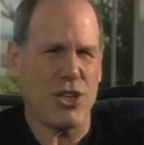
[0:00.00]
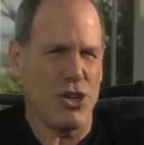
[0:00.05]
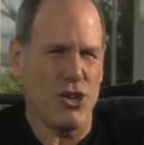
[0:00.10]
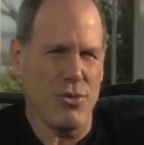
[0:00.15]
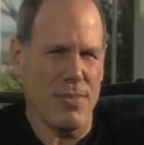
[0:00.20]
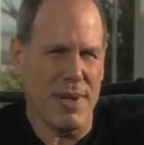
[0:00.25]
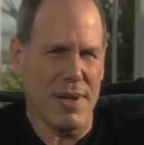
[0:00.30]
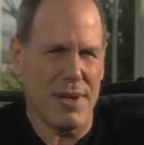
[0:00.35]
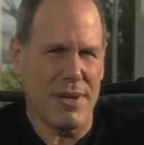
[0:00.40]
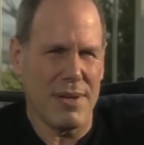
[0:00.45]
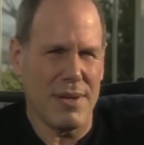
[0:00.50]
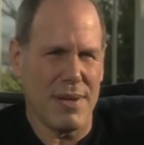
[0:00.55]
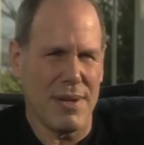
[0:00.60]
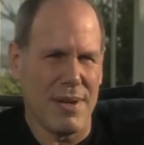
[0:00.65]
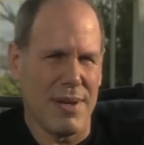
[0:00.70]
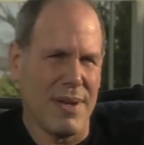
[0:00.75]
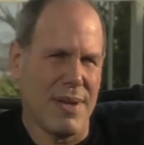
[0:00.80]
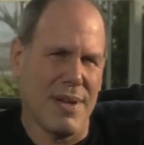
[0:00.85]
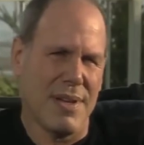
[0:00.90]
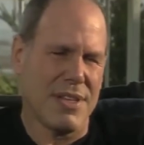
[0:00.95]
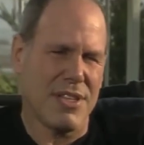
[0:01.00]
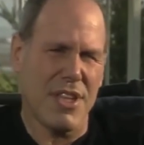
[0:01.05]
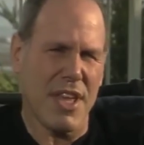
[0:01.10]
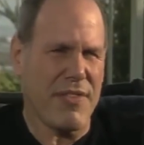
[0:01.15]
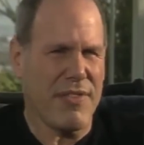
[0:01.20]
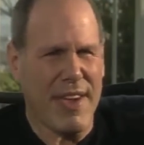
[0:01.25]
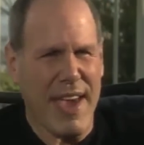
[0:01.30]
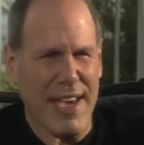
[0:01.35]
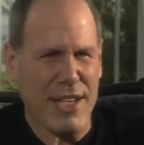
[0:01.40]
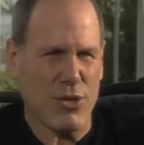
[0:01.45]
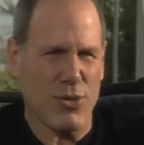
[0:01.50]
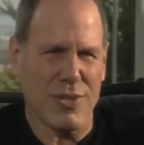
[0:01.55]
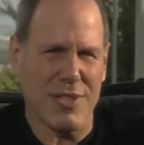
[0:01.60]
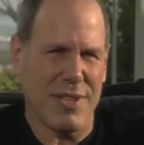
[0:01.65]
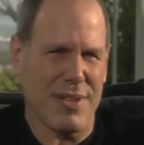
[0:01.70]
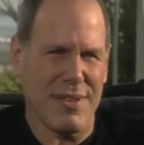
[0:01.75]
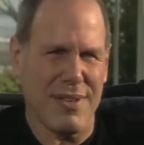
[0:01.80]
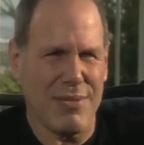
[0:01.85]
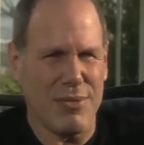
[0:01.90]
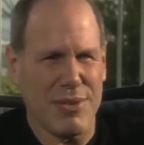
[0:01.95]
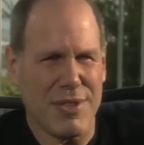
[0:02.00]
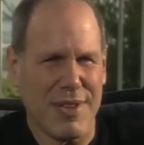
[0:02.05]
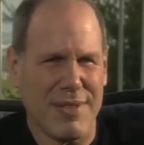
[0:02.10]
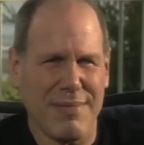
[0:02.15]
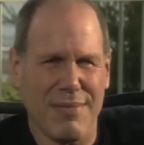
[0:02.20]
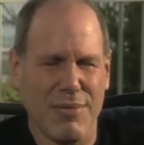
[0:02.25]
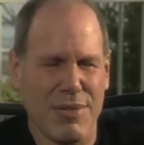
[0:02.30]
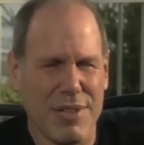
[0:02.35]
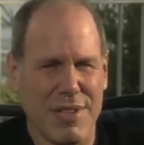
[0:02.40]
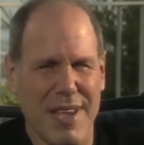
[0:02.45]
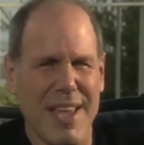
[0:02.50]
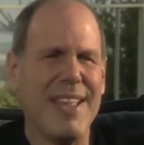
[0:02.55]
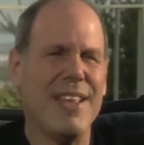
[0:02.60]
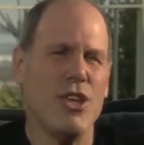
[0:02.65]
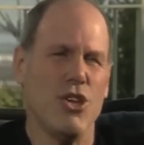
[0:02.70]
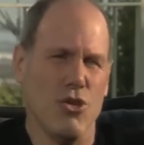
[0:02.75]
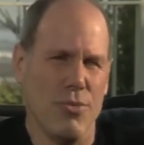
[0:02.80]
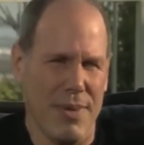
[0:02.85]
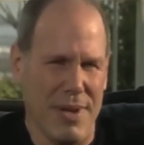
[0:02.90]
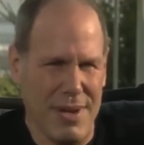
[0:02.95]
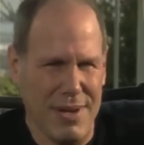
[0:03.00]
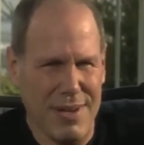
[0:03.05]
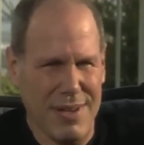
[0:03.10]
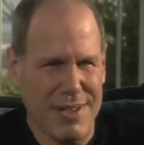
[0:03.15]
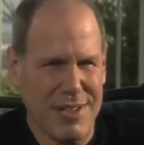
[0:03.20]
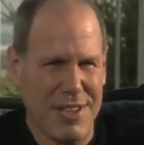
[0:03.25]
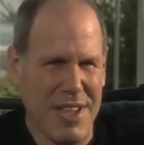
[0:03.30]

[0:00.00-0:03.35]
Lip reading: that's human. Steve Case was inhuman.